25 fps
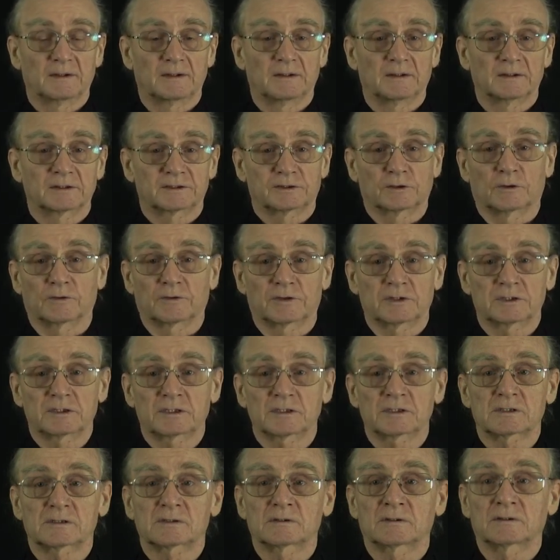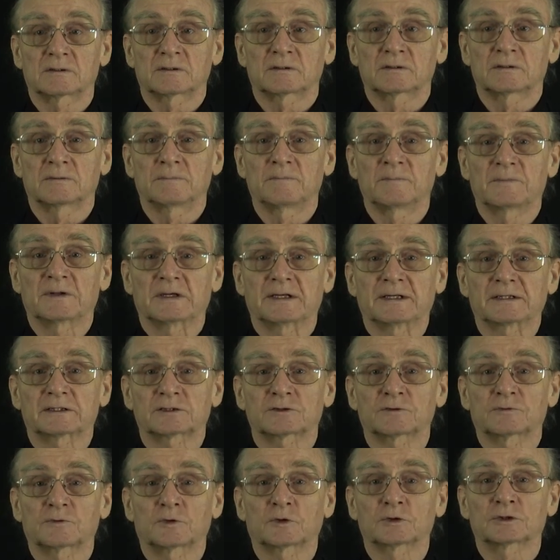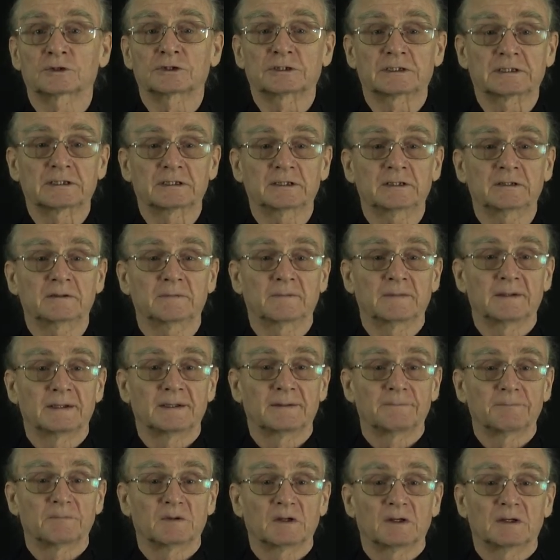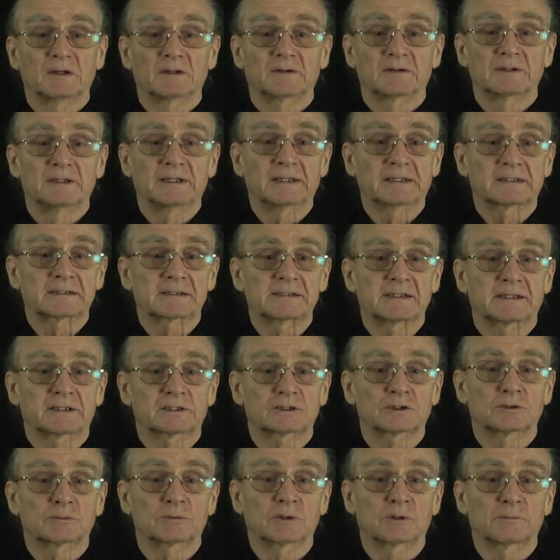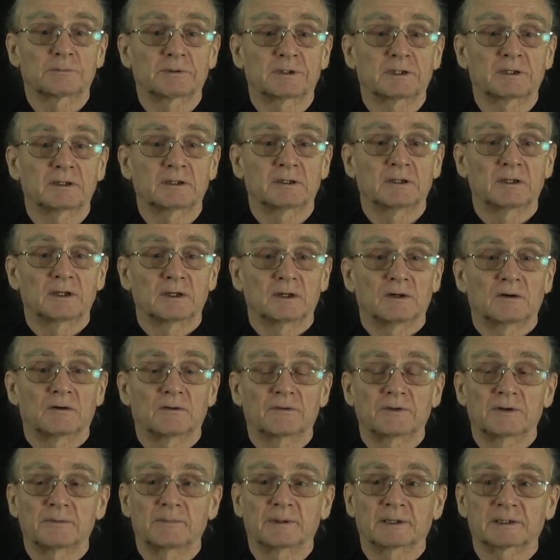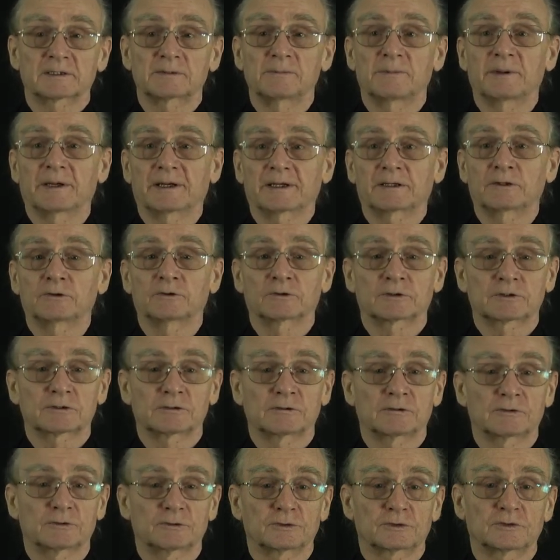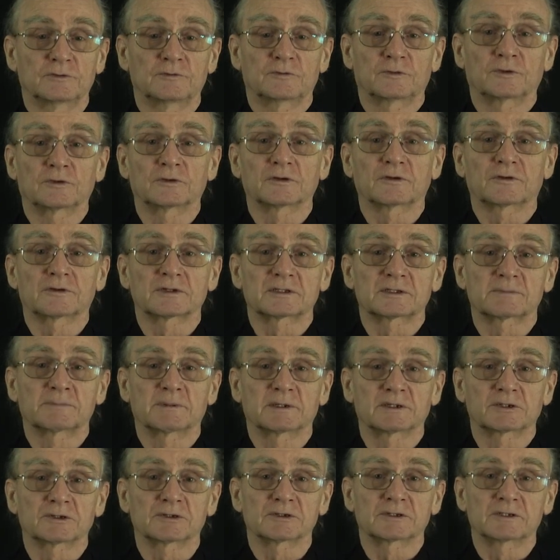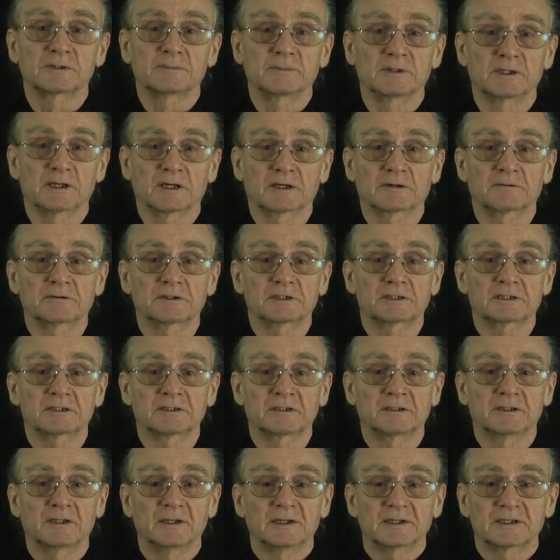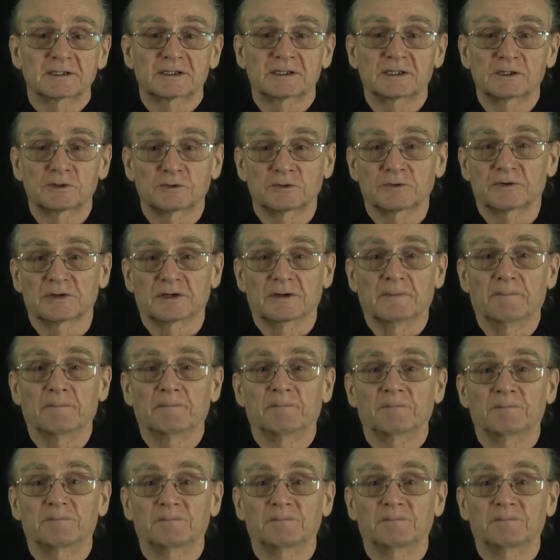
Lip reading: So this is the lecture for today. The next lecture will be on the maximum likelihood solution for the spatial similarity. See you then.